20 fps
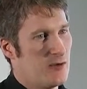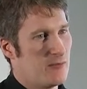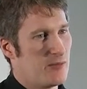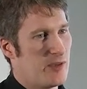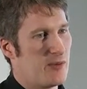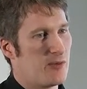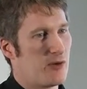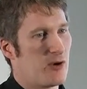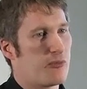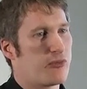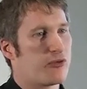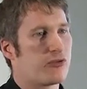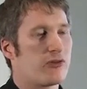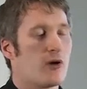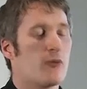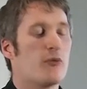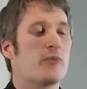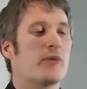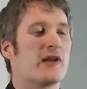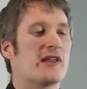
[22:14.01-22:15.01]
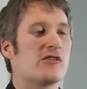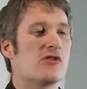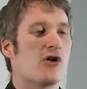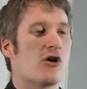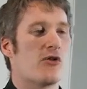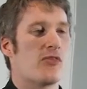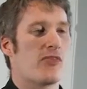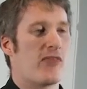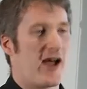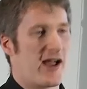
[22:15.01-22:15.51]
people are probably
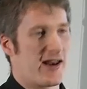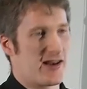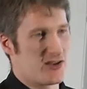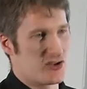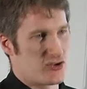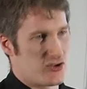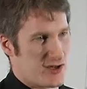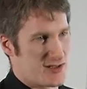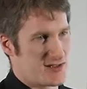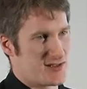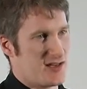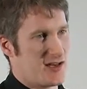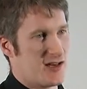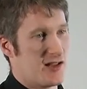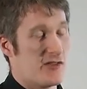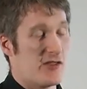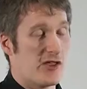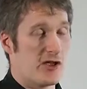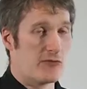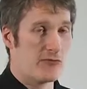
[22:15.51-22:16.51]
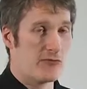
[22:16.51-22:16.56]
not that interested in the